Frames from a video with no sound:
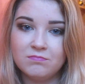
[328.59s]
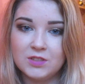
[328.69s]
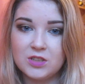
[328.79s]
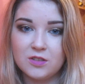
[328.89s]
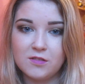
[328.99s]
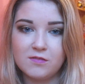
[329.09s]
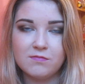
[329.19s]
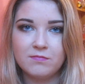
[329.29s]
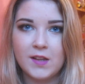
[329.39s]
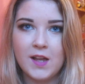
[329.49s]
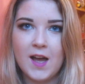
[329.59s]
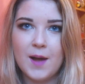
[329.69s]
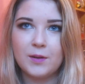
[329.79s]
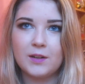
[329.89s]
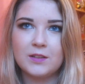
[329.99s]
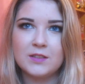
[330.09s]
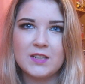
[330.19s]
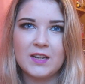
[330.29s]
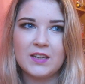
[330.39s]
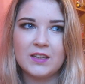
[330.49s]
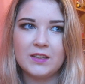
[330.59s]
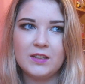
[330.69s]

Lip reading: So, because like